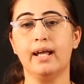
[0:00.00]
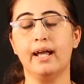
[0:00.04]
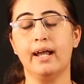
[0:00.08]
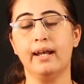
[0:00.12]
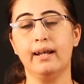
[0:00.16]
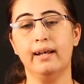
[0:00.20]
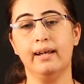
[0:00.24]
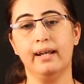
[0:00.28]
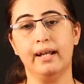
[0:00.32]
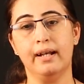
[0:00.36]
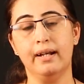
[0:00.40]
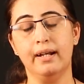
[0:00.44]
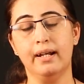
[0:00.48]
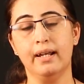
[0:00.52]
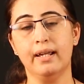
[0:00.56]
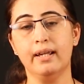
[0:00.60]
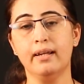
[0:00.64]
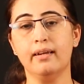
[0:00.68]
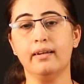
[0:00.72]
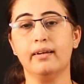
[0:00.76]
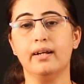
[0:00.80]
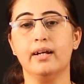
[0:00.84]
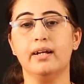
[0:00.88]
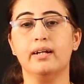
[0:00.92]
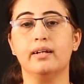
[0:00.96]
and lending
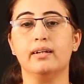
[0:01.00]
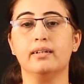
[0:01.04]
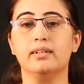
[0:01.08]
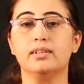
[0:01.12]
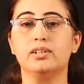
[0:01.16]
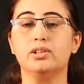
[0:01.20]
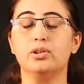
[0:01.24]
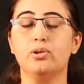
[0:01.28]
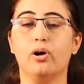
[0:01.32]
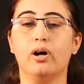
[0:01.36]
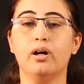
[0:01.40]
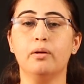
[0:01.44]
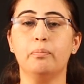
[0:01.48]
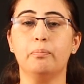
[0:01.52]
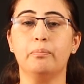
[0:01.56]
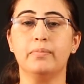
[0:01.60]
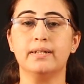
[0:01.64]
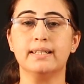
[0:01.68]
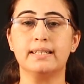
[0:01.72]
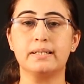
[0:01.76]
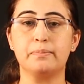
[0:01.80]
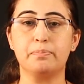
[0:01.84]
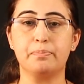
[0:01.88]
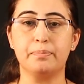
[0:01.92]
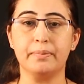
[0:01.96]
rate is your
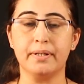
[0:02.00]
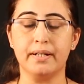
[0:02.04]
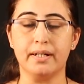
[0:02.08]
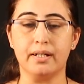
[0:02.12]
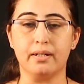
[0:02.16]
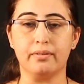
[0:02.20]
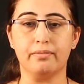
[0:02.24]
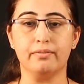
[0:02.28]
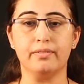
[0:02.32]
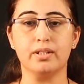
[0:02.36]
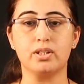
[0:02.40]
spread,